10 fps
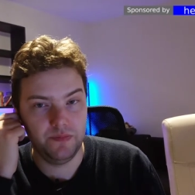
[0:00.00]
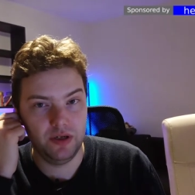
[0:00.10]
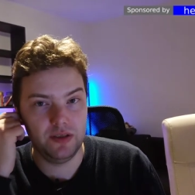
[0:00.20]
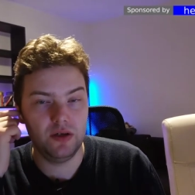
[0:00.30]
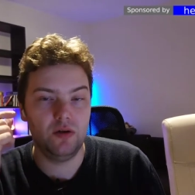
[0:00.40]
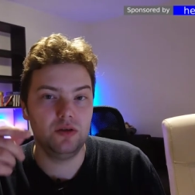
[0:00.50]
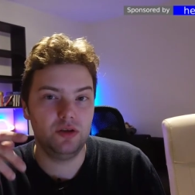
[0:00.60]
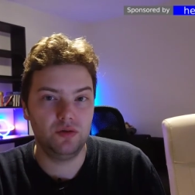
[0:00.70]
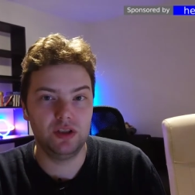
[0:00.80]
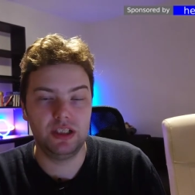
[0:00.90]
Press and
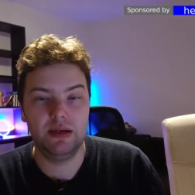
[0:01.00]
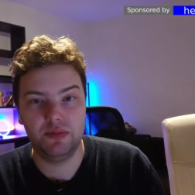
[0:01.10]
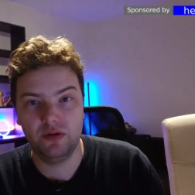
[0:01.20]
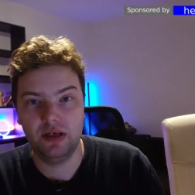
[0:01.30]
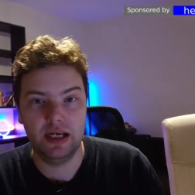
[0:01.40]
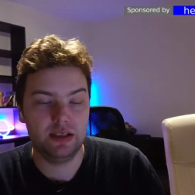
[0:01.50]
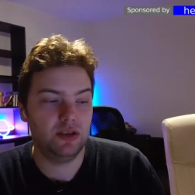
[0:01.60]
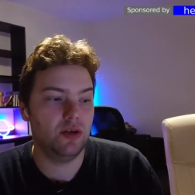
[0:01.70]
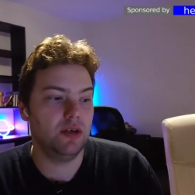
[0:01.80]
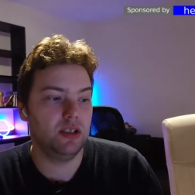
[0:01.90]
hold to skip to the next
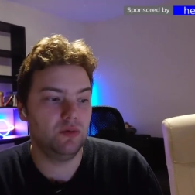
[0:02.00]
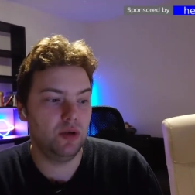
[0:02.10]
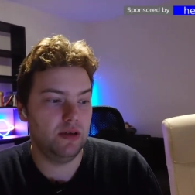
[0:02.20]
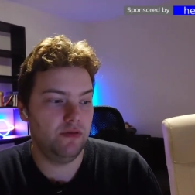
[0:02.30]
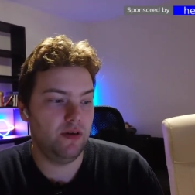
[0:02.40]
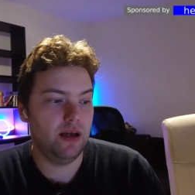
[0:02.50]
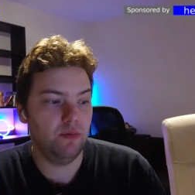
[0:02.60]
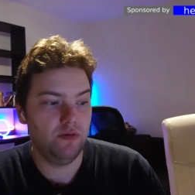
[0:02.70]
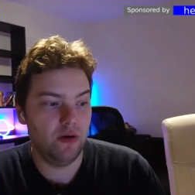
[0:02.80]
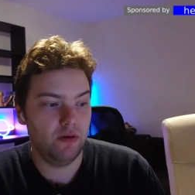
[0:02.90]
song is working fine
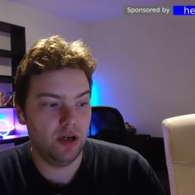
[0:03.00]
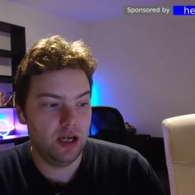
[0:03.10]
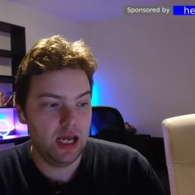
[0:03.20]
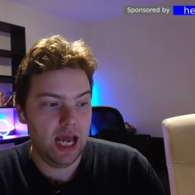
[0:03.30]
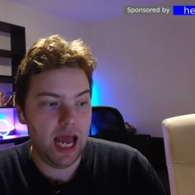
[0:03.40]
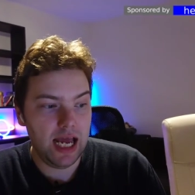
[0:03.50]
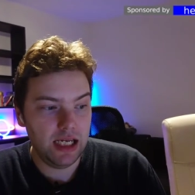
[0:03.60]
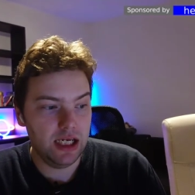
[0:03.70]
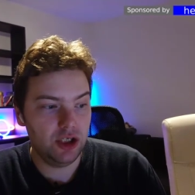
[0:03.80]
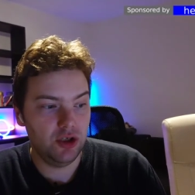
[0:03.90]
without
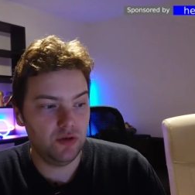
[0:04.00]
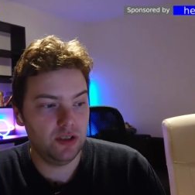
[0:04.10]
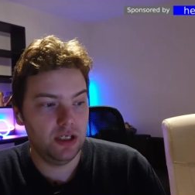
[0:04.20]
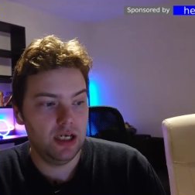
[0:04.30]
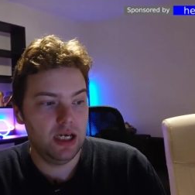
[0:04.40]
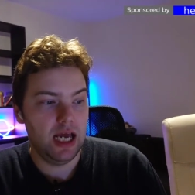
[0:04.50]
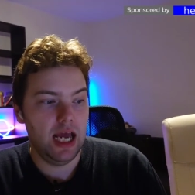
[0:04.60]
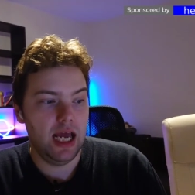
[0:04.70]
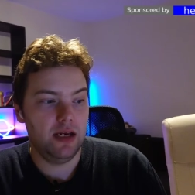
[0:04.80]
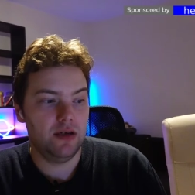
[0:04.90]
any issues
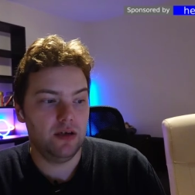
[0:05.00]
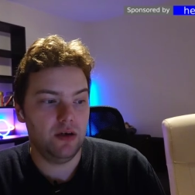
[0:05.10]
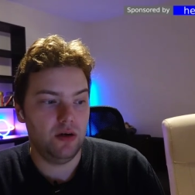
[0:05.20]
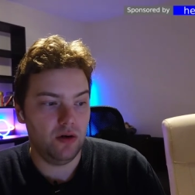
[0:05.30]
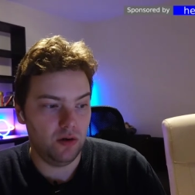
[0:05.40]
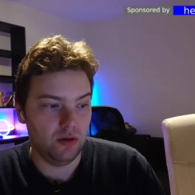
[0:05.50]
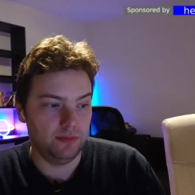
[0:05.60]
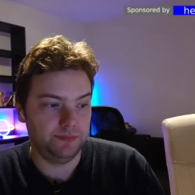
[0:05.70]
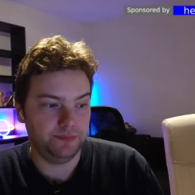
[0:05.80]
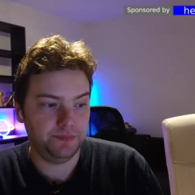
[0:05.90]
at
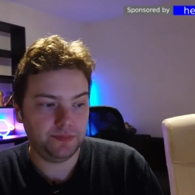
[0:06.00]
all.